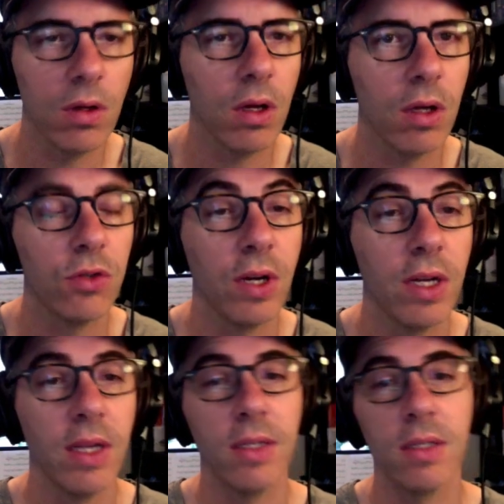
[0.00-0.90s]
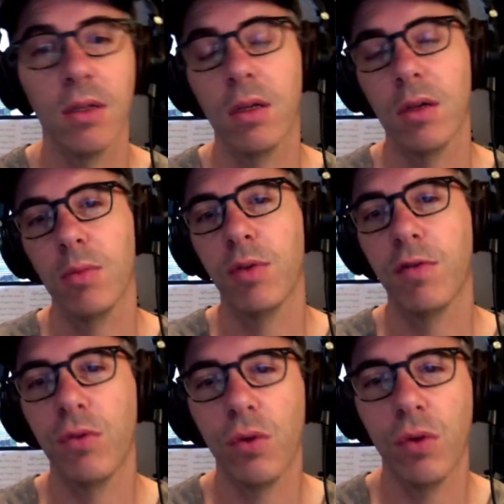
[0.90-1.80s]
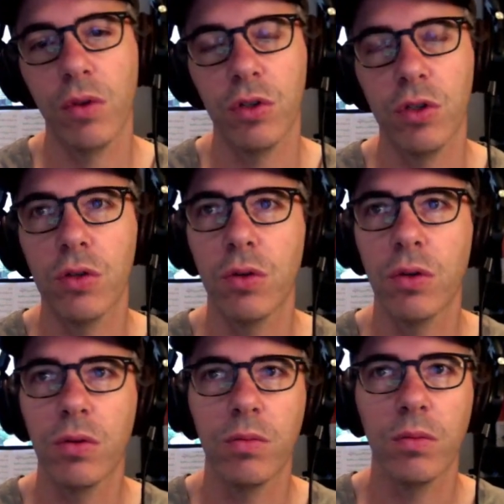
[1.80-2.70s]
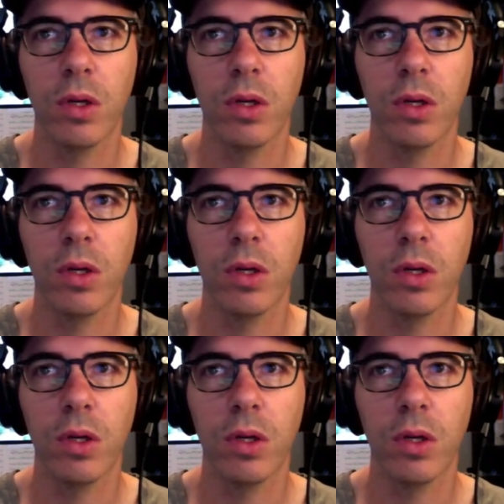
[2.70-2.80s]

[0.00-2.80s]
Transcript: trainees before the tutorial,